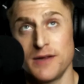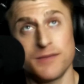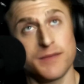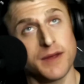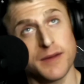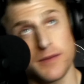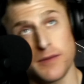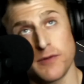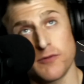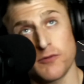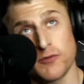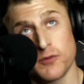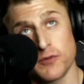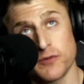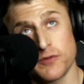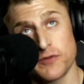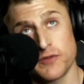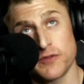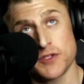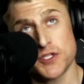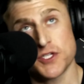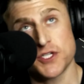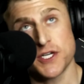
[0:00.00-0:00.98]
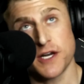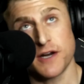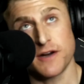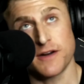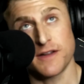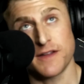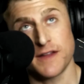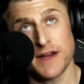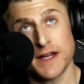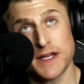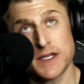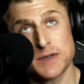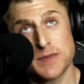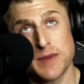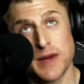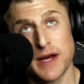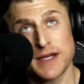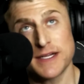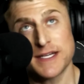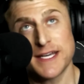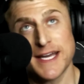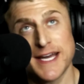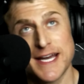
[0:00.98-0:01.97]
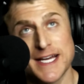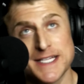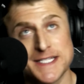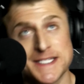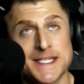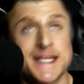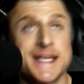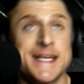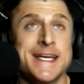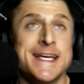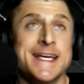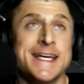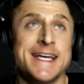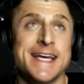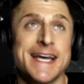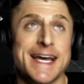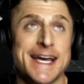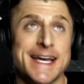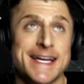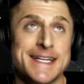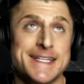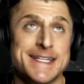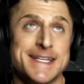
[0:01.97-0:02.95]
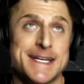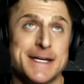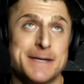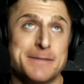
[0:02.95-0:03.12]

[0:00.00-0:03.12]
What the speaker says: Maybe we'll even share it on the next podcast. And